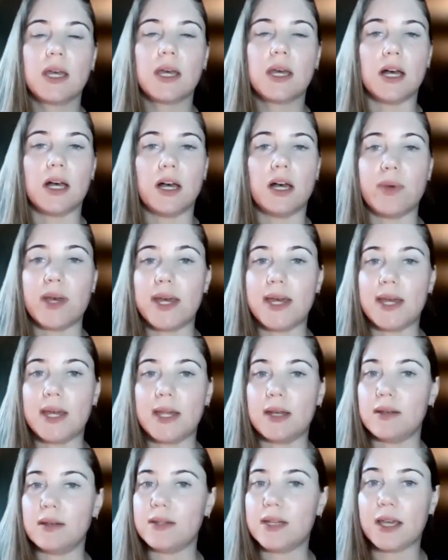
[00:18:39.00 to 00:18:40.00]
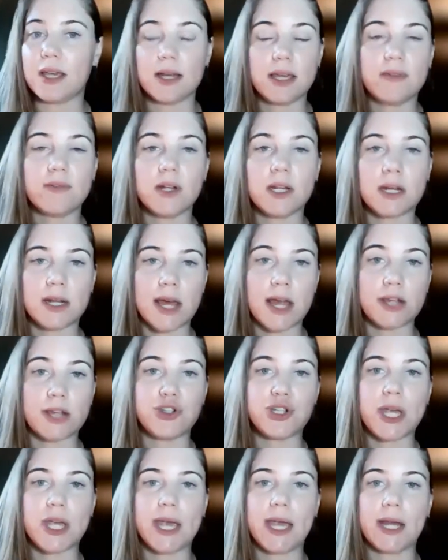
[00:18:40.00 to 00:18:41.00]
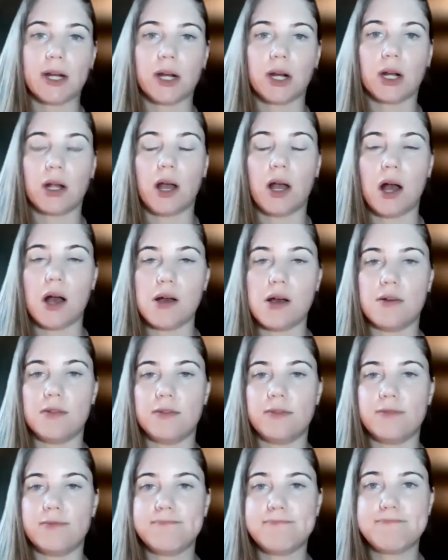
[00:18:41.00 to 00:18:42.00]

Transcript: and even an educator of